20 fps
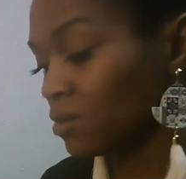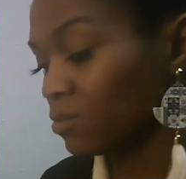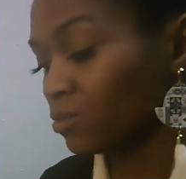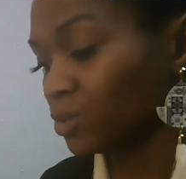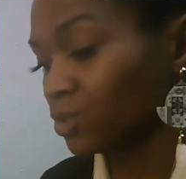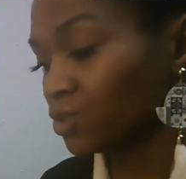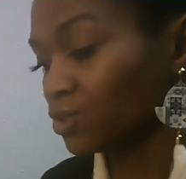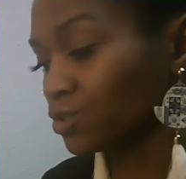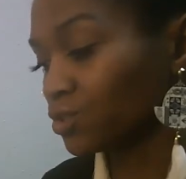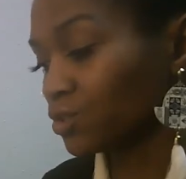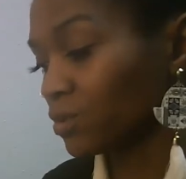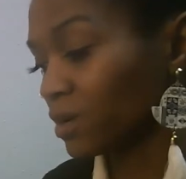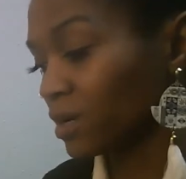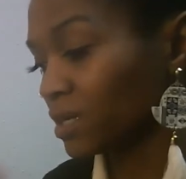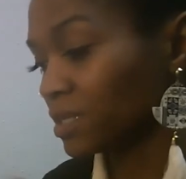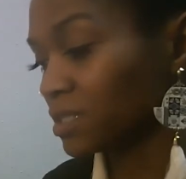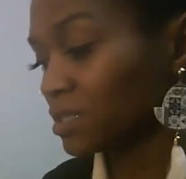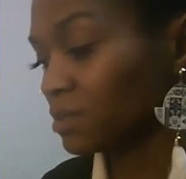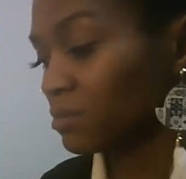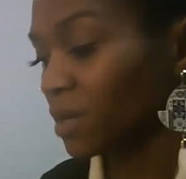what you're
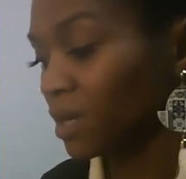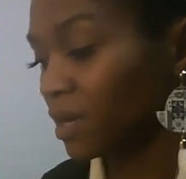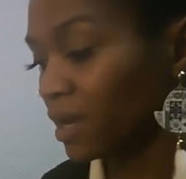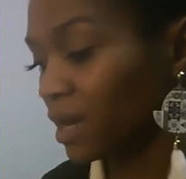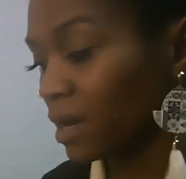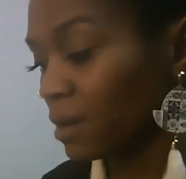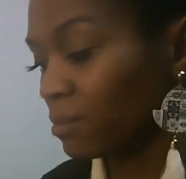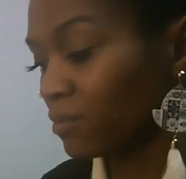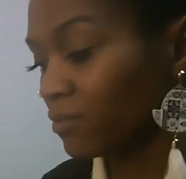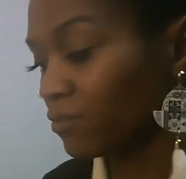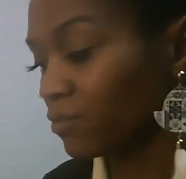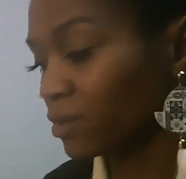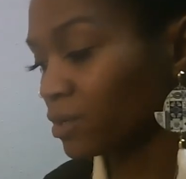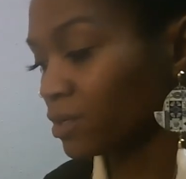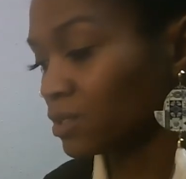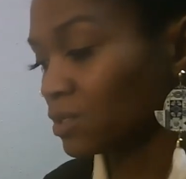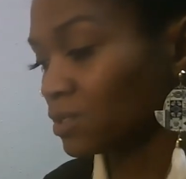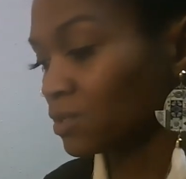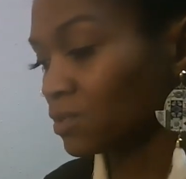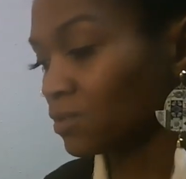trying to make happen for
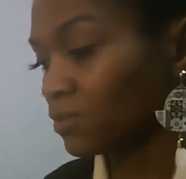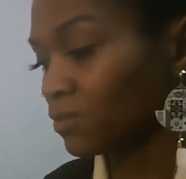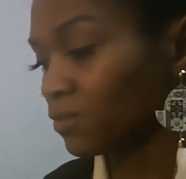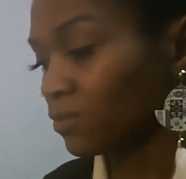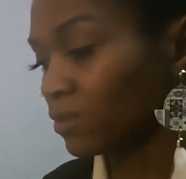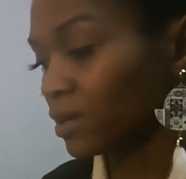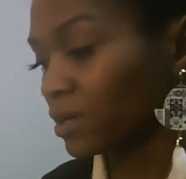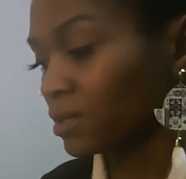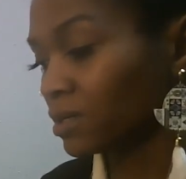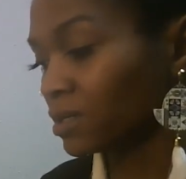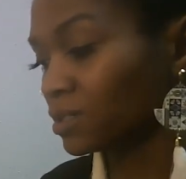yourself, right?